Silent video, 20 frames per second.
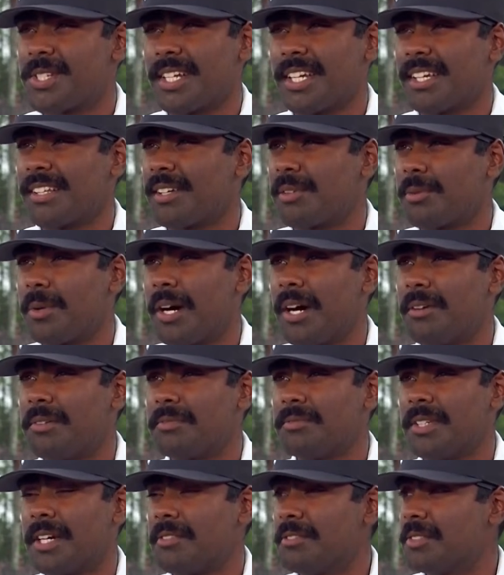saying, like, "Wow,
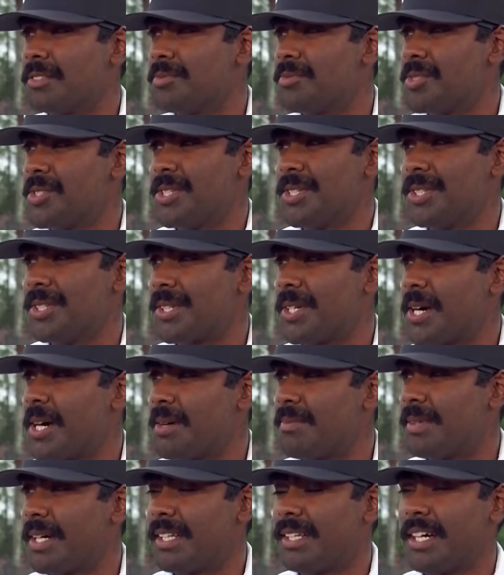I've never seen you
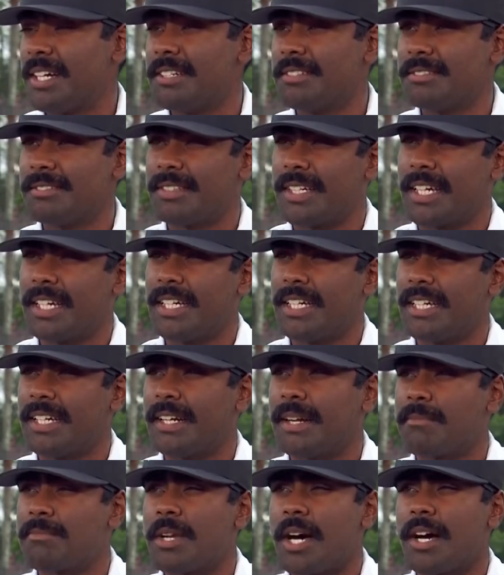cry in my life."
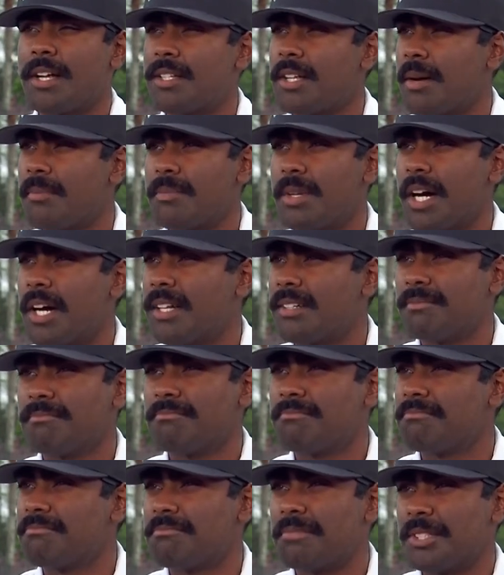And I'm not a
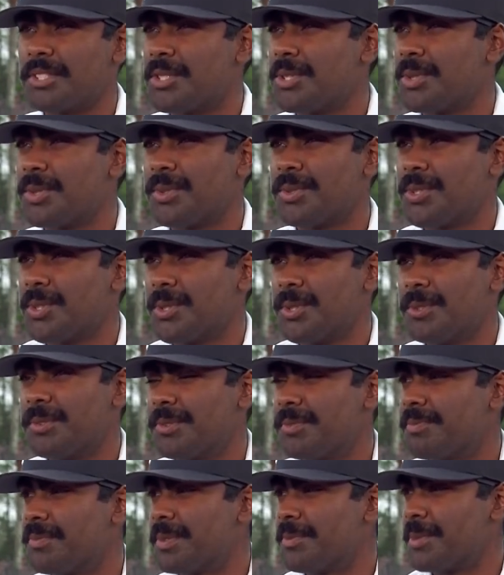
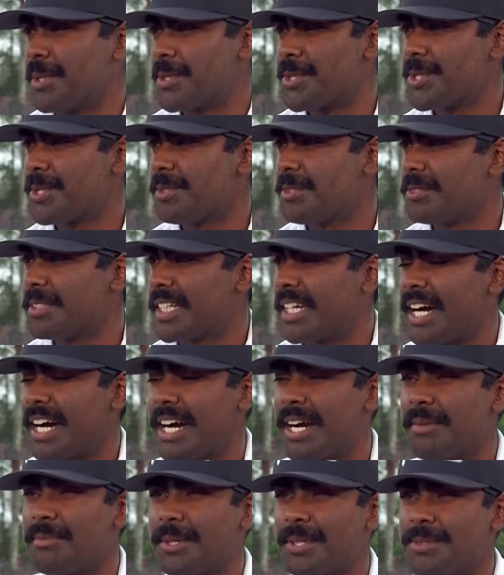too emotional of a
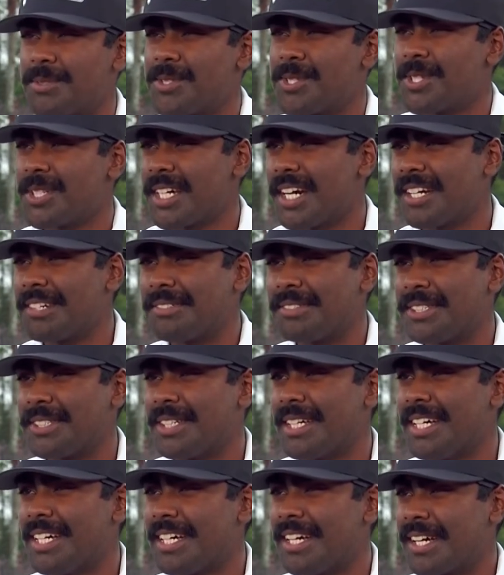guy, but it was just kind of a
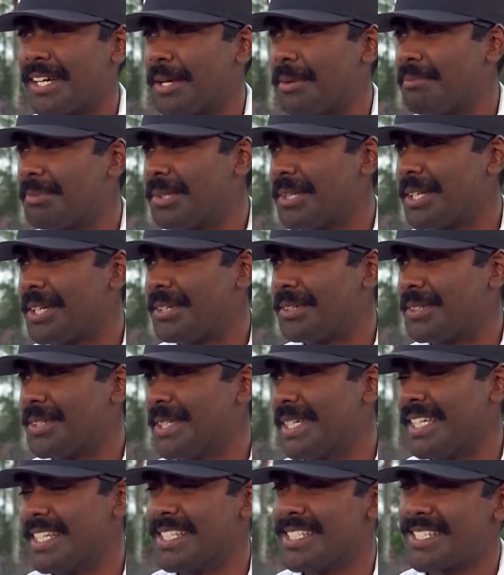complete
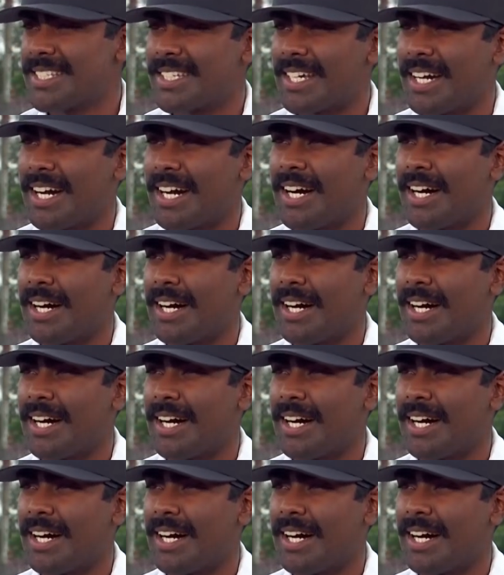release.